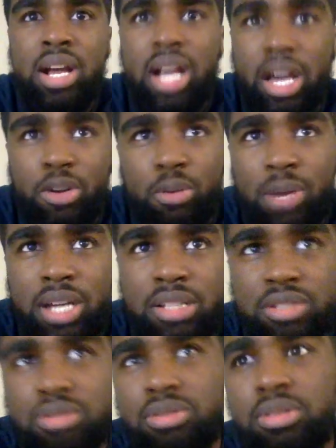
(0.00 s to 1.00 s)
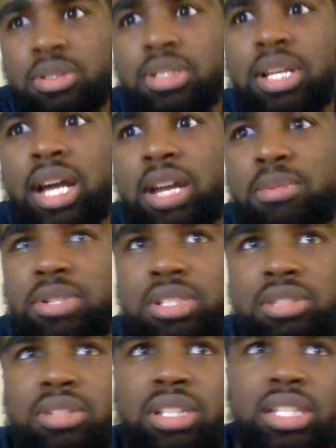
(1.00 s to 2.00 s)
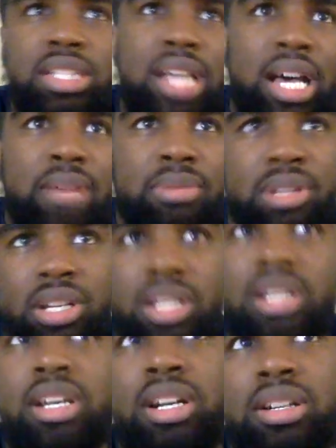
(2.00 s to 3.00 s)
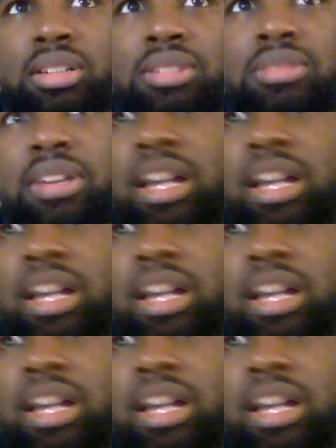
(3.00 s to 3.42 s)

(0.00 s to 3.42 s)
Kind of reminds you and kind of puts you in the time period of